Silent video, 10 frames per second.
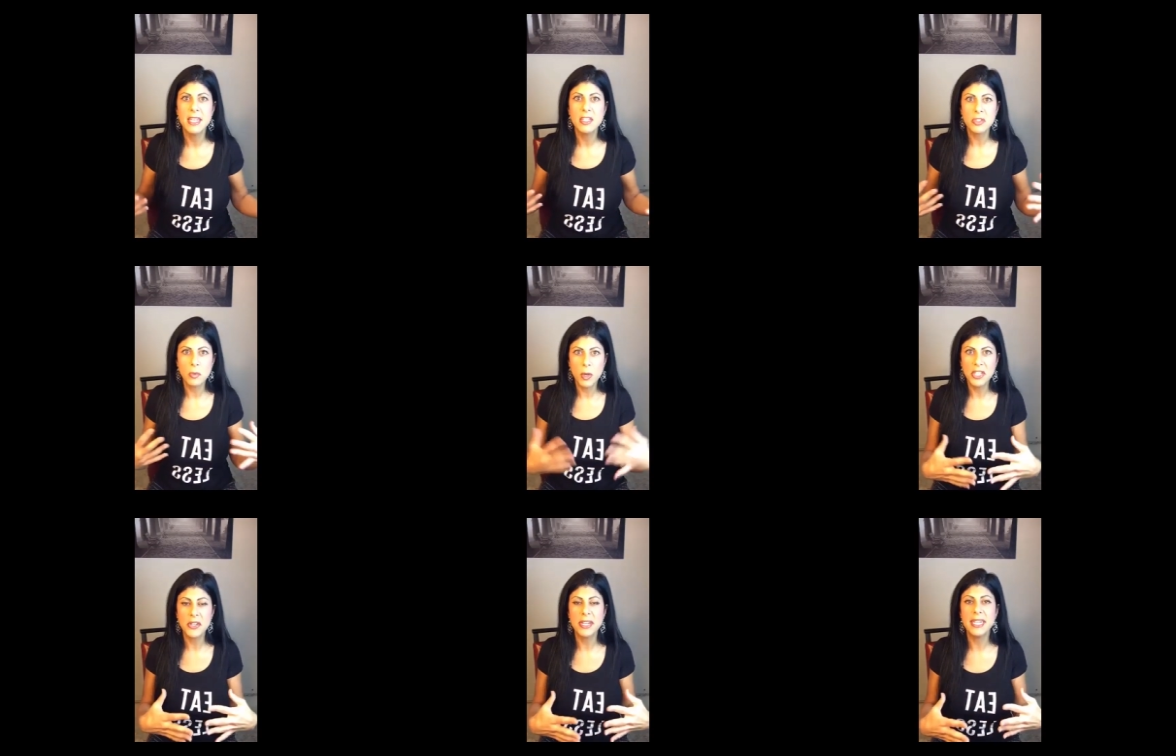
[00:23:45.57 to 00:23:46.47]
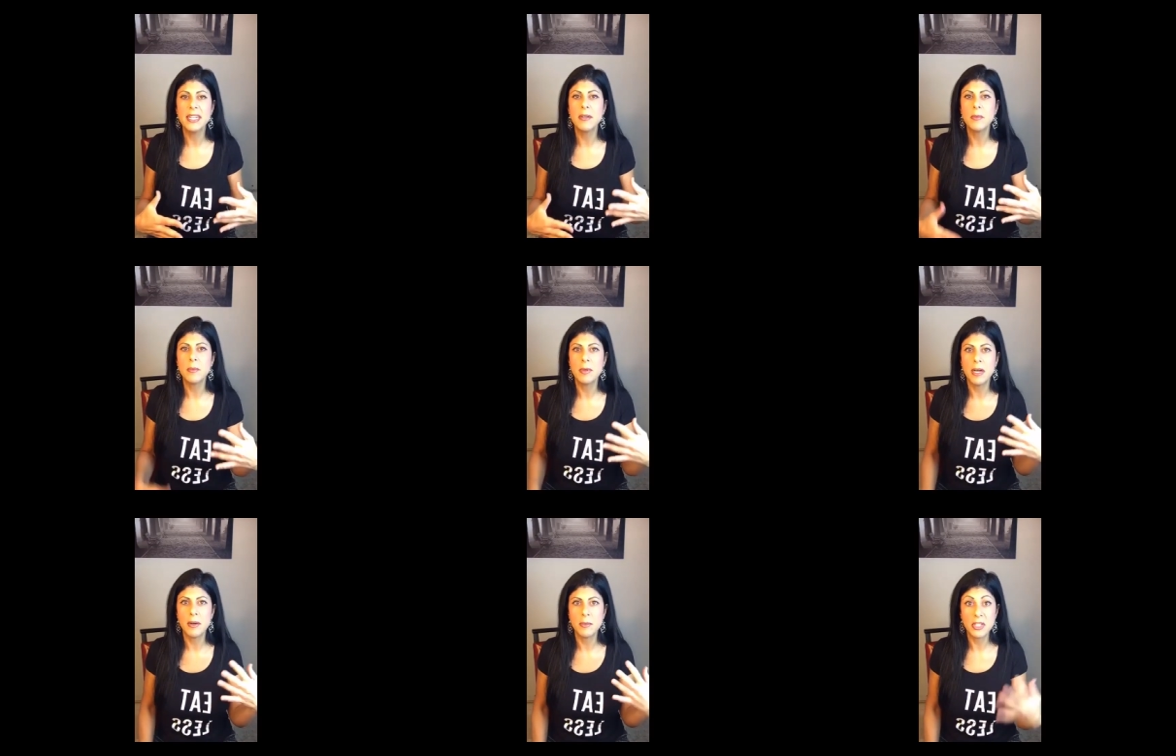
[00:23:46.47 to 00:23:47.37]
So what you're eating
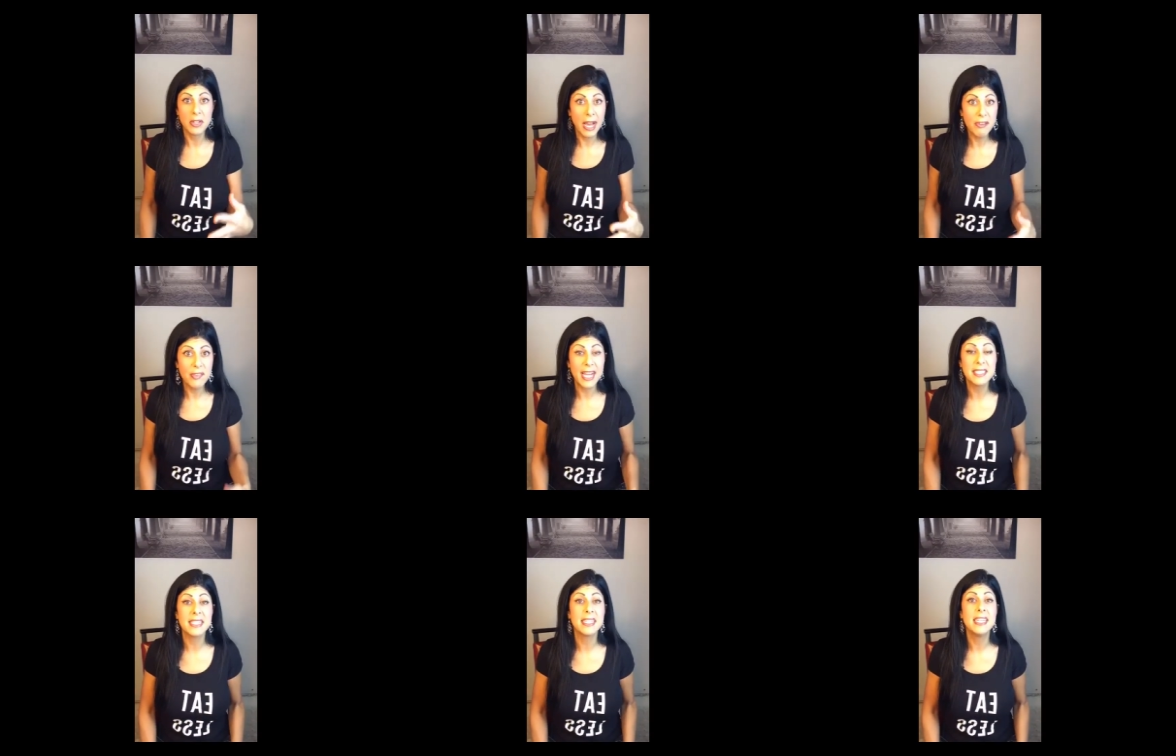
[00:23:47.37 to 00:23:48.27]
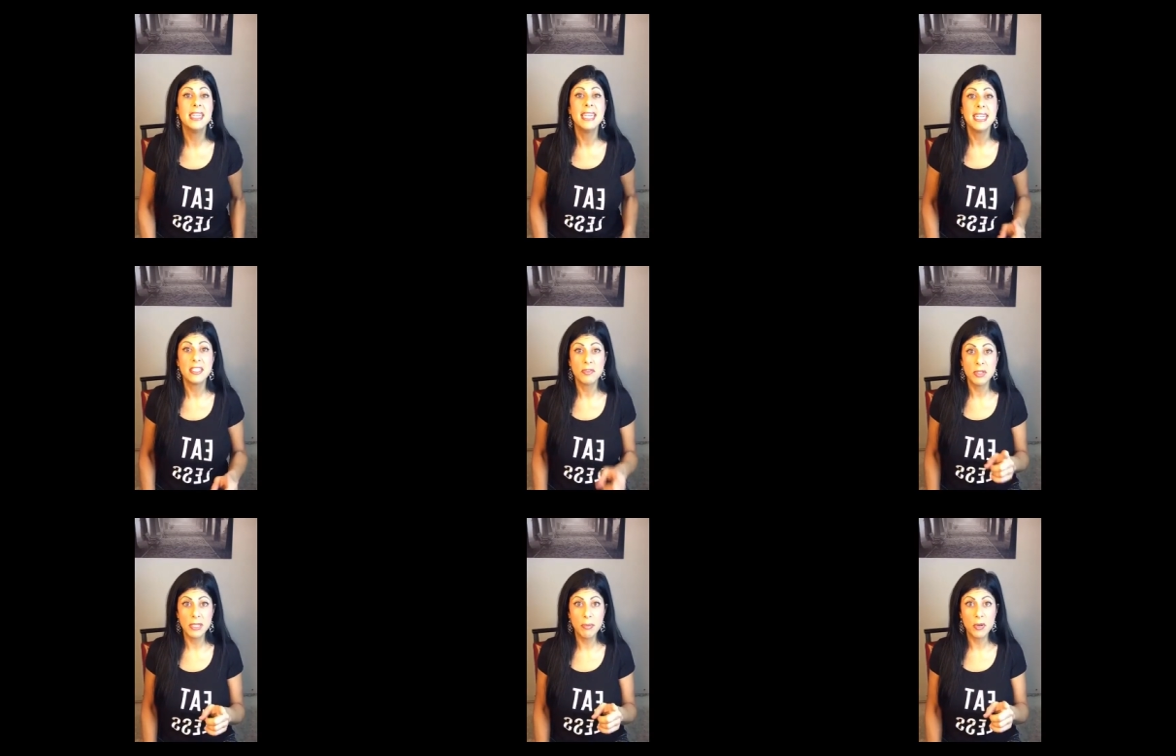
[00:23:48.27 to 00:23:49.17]
when you're not fasting is
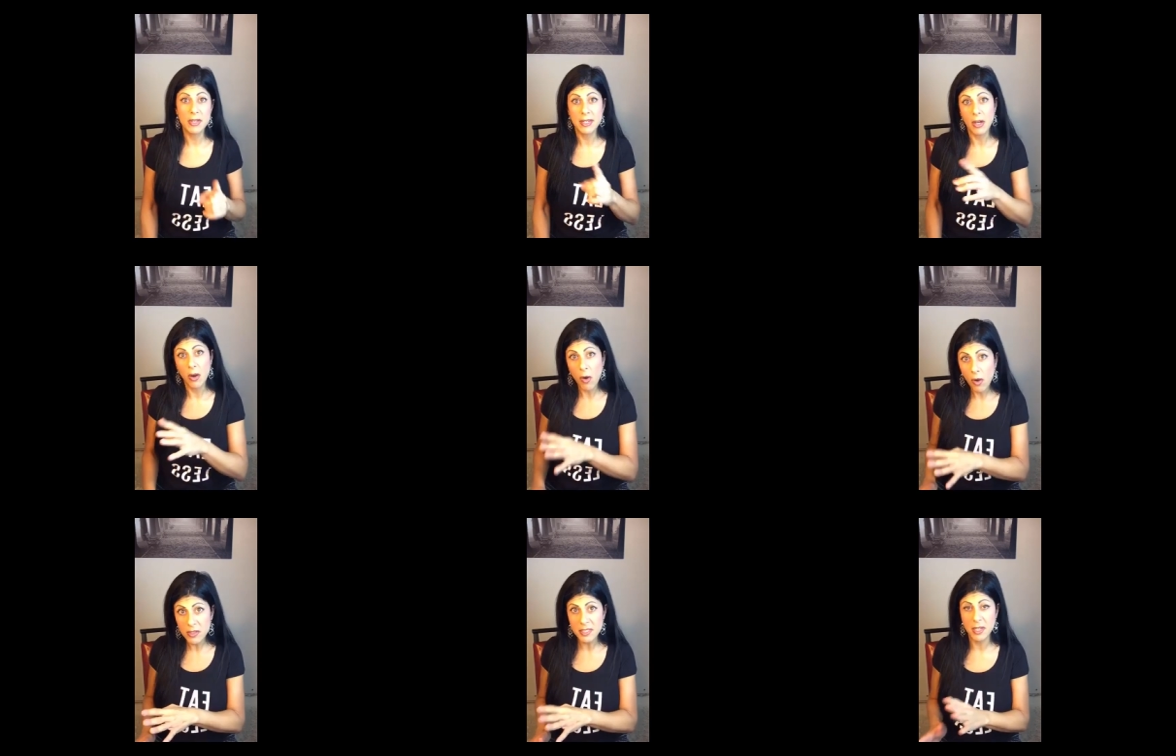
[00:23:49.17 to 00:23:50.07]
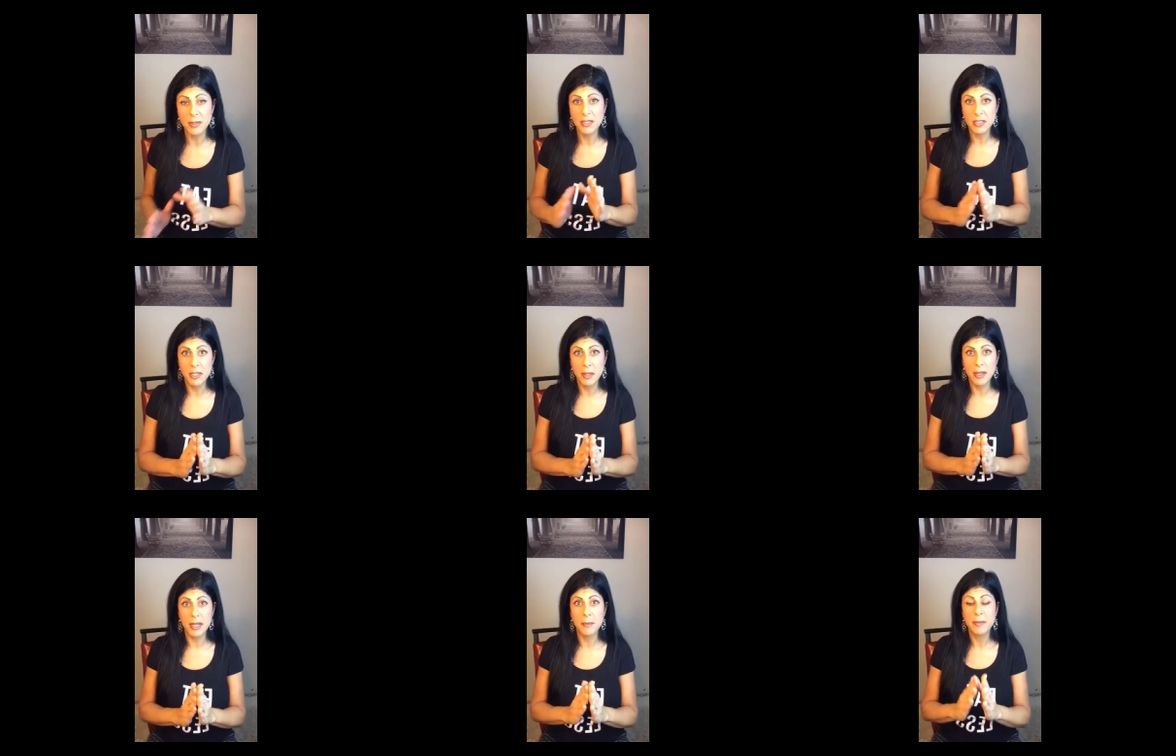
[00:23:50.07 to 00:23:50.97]
really important. Also, here's another
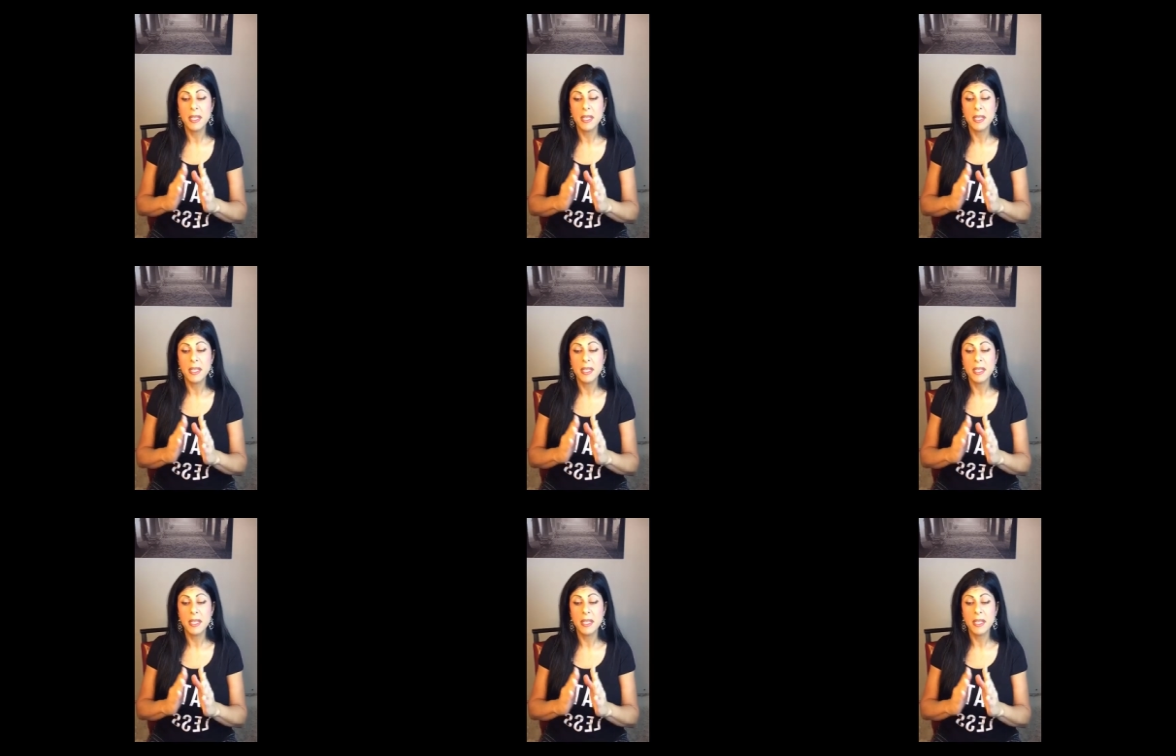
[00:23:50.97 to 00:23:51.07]
thing.